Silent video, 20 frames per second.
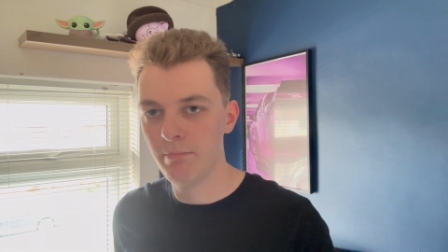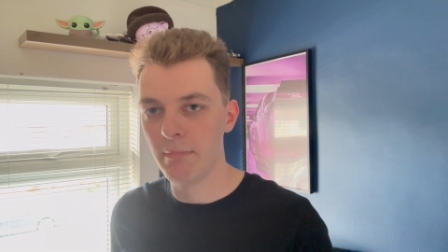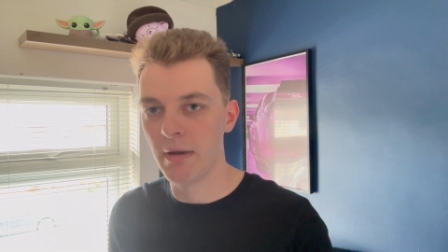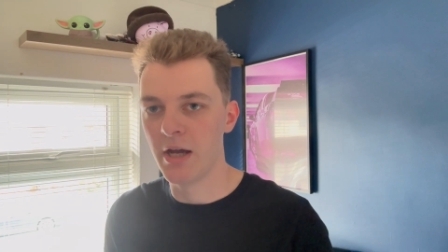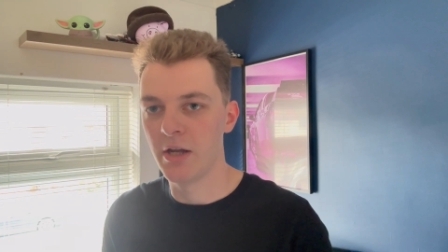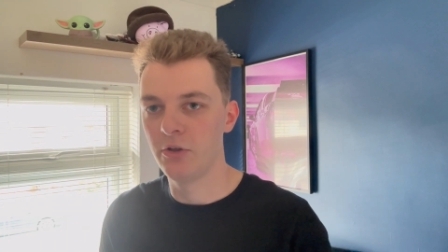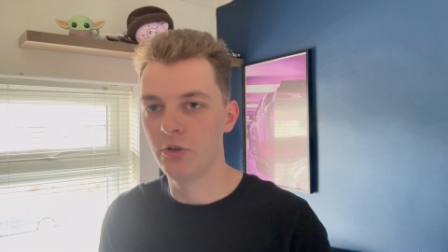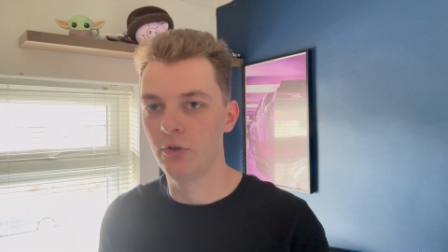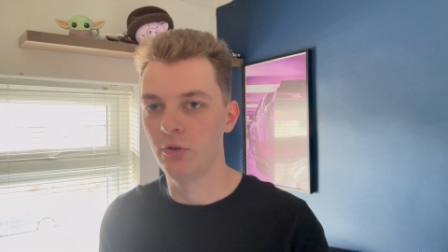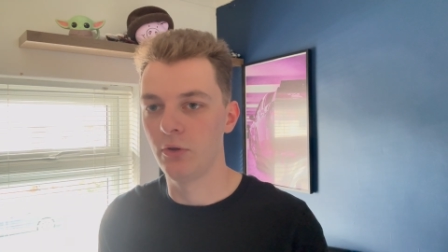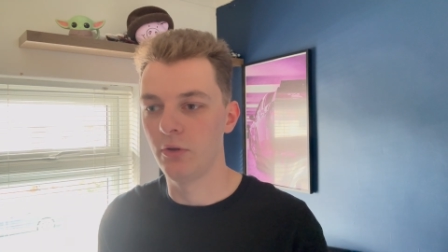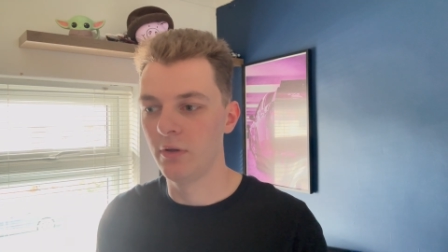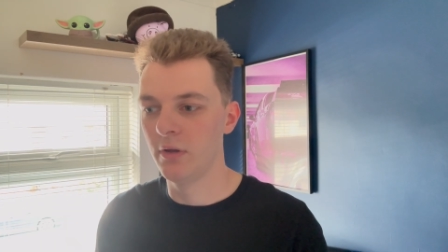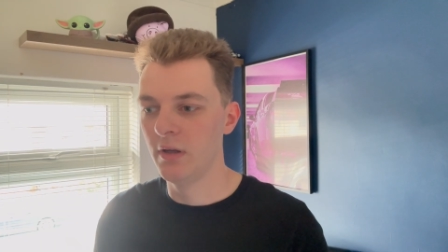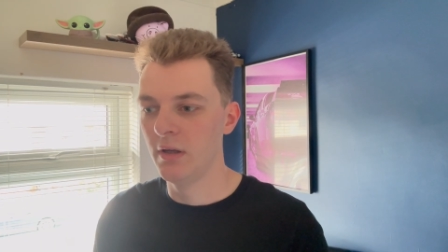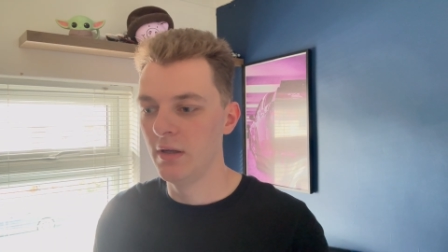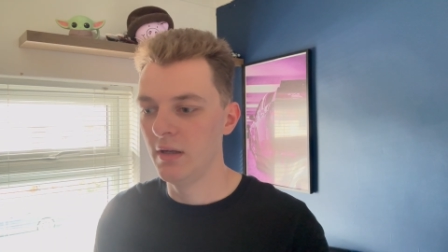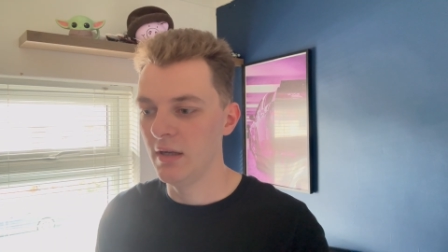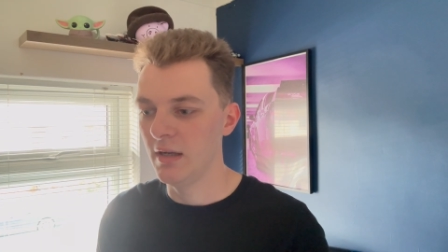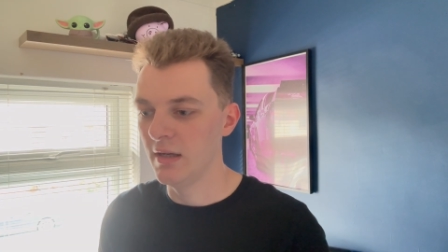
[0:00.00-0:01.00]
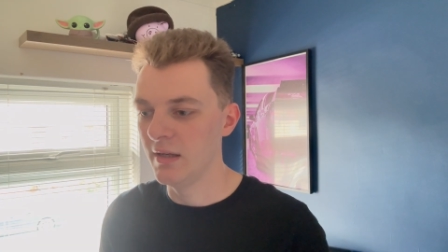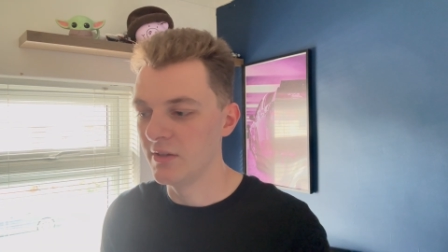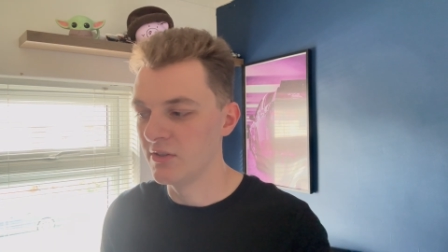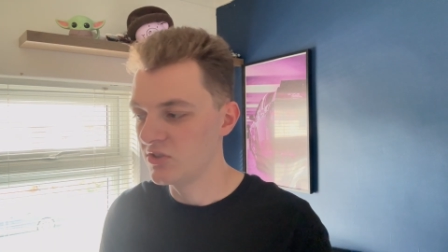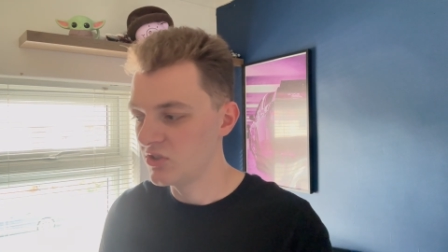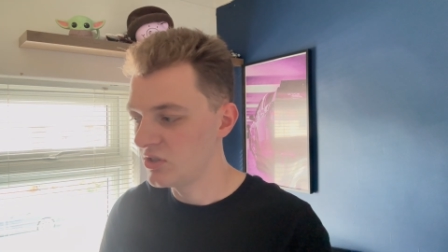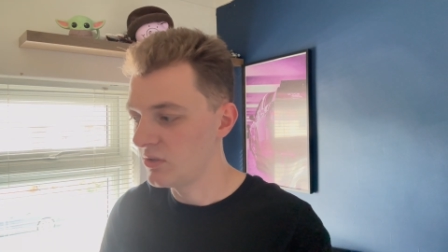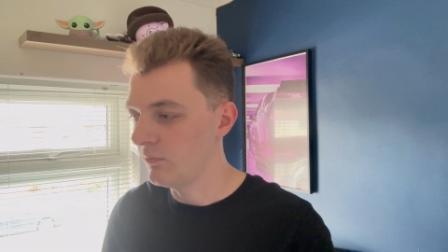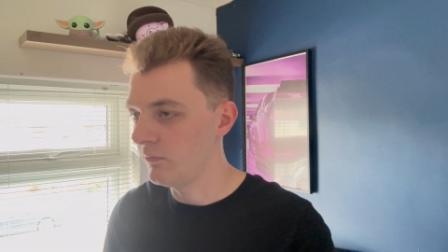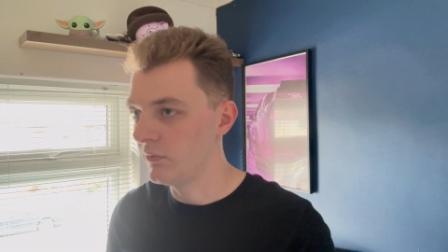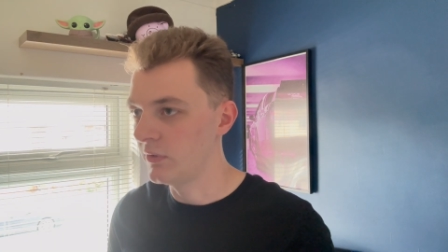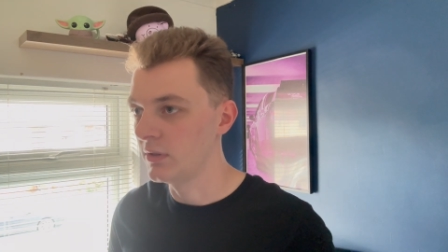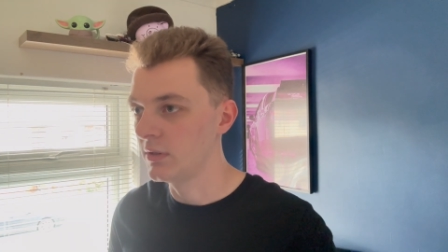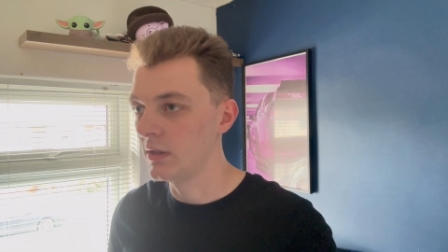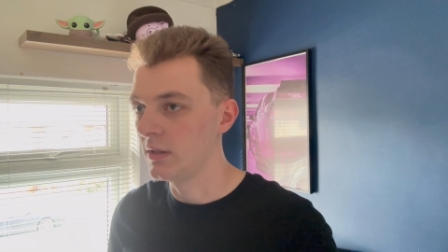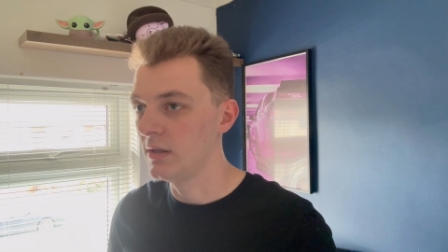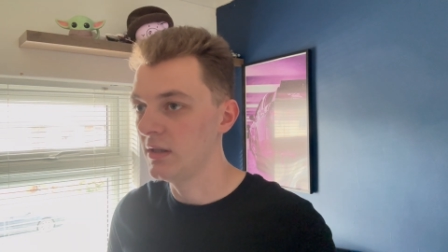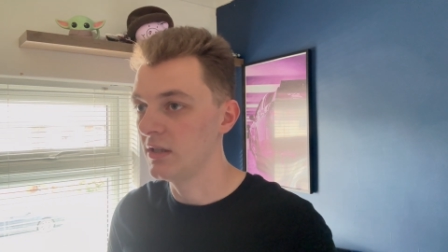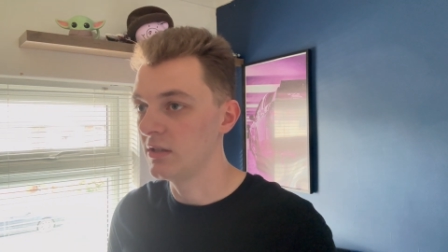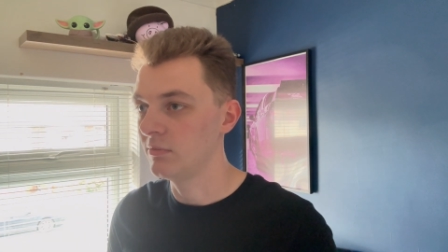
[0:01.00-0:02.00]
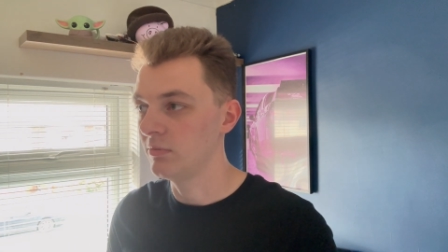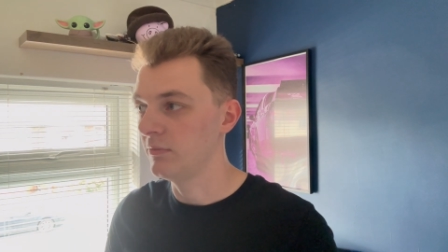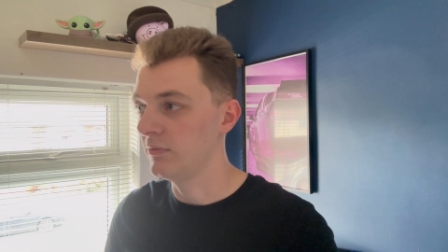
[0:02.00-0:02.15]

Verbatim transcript: manual in something like this